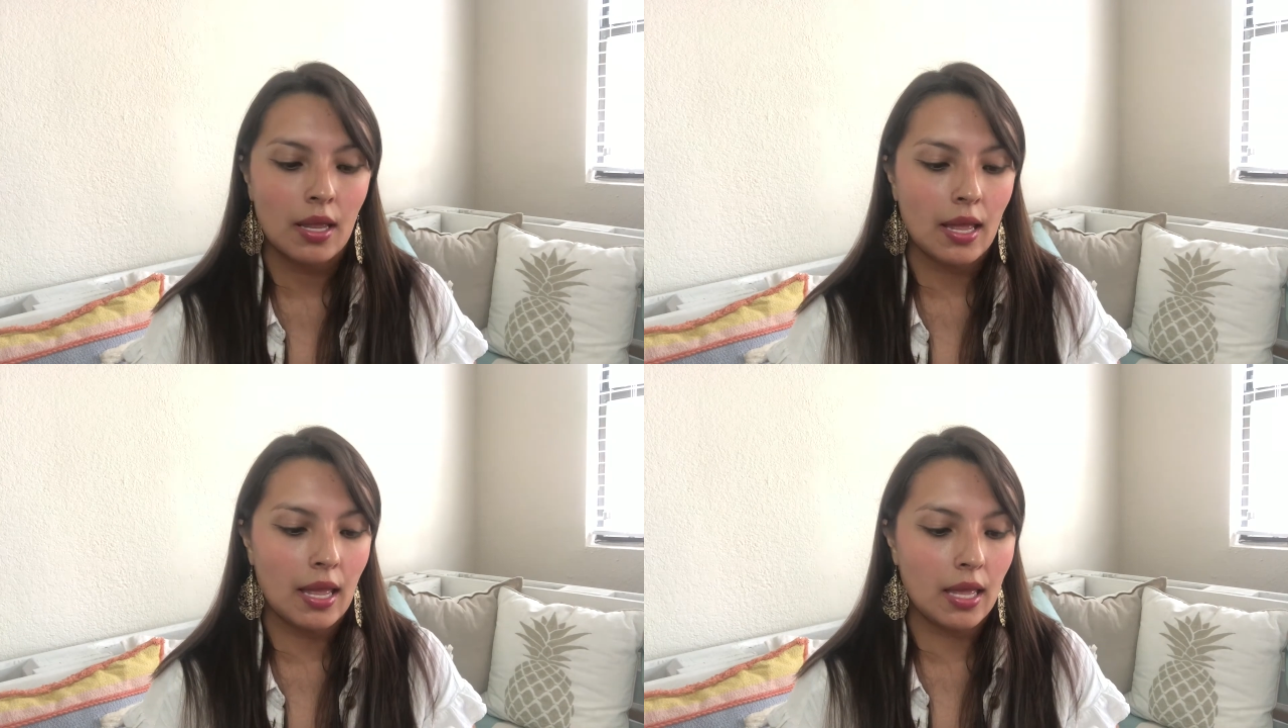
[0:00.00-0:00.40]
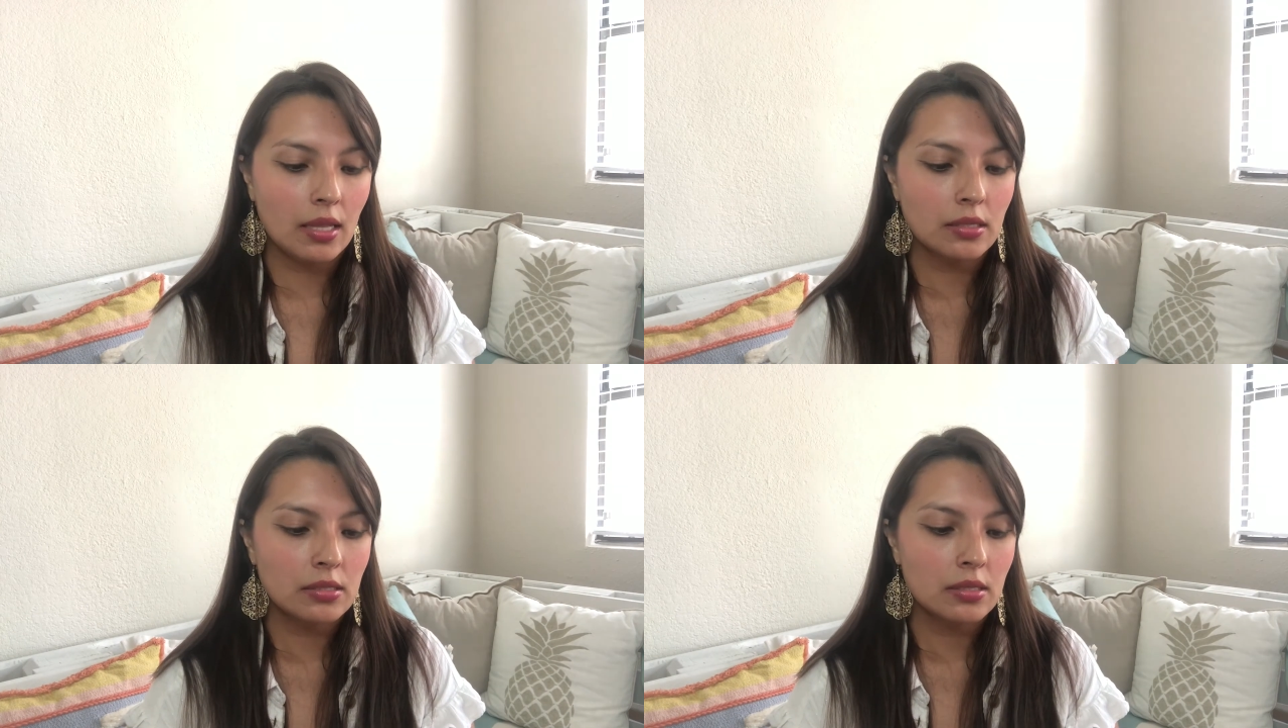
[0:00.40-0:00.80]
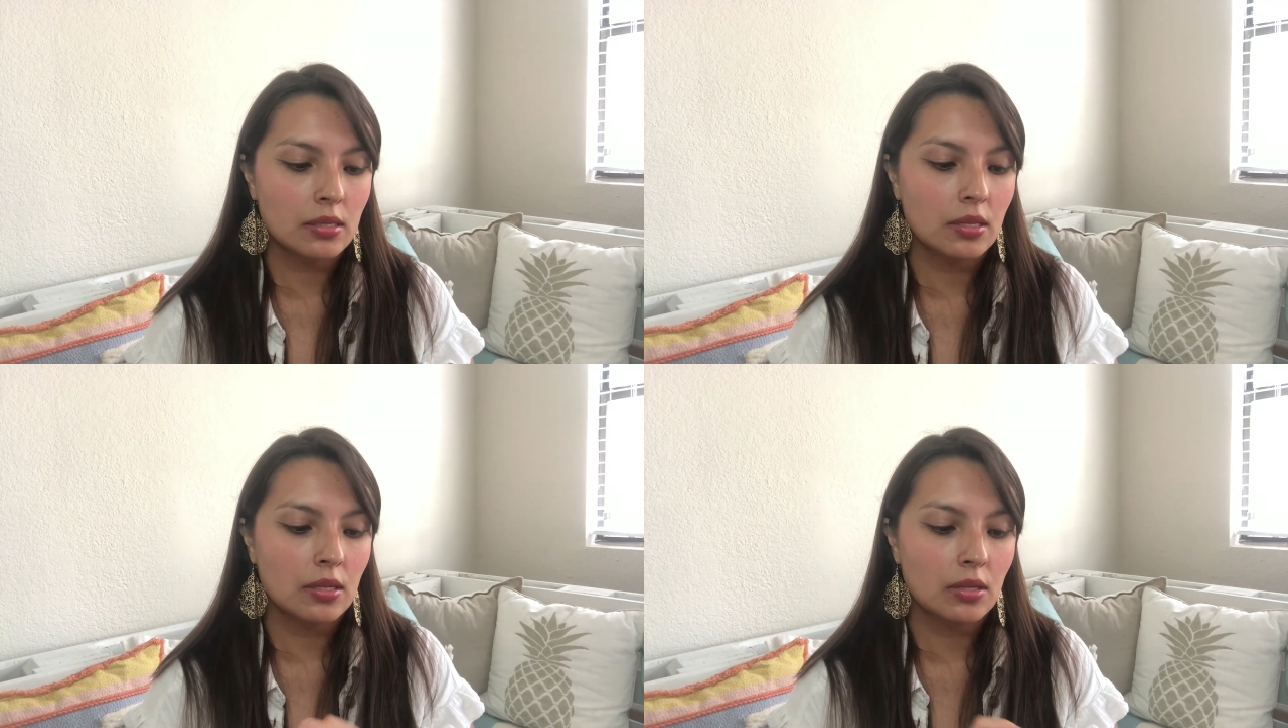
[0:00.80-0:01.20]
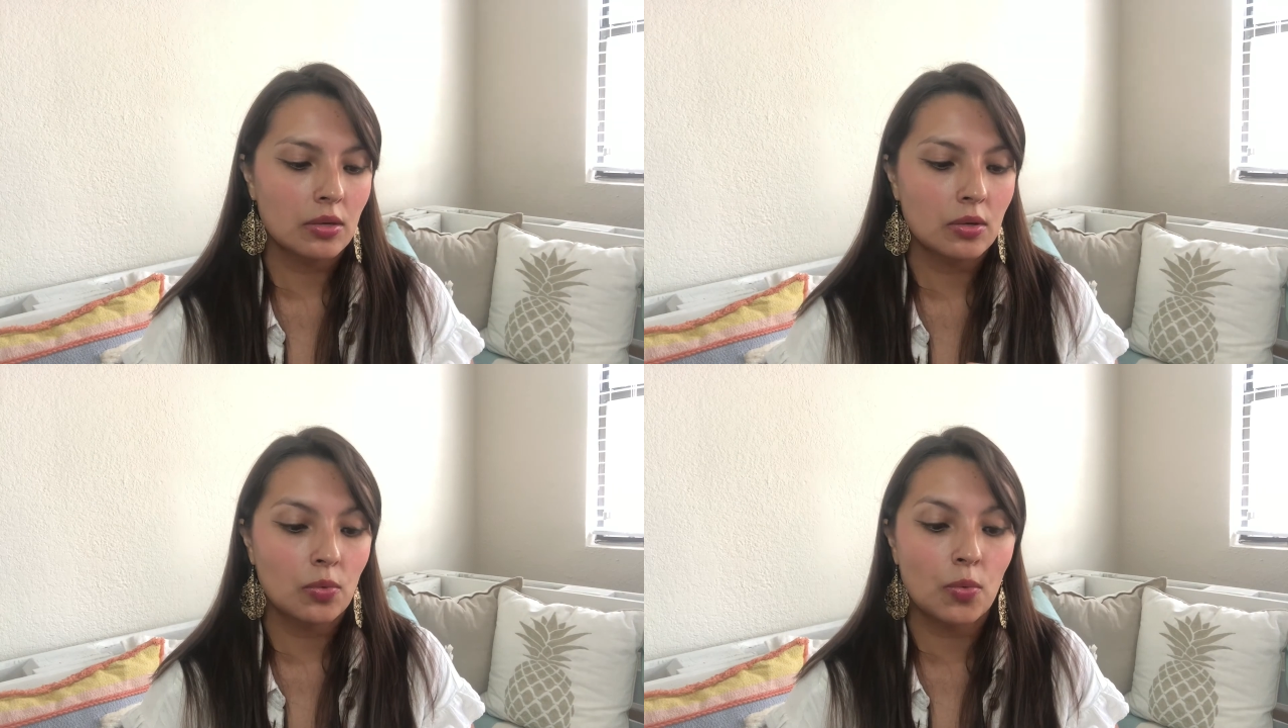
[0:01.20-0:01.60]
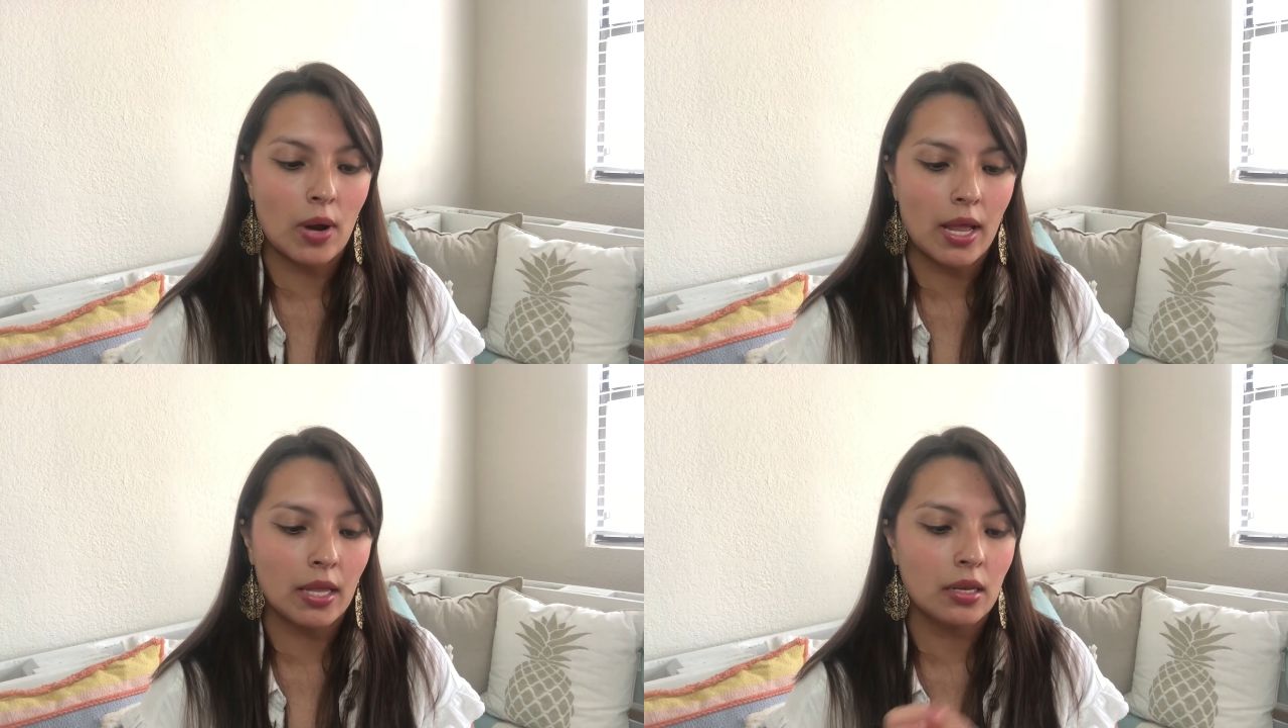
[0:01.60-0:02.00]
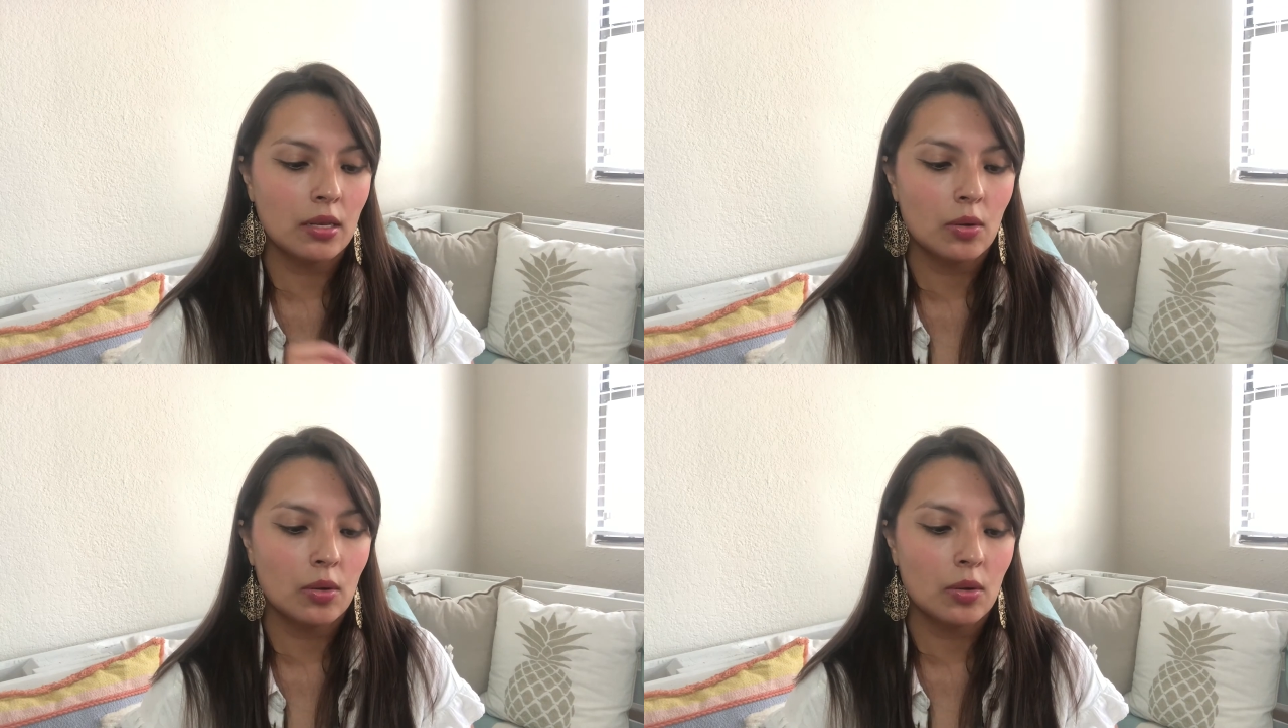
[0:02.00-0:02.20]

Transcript: and write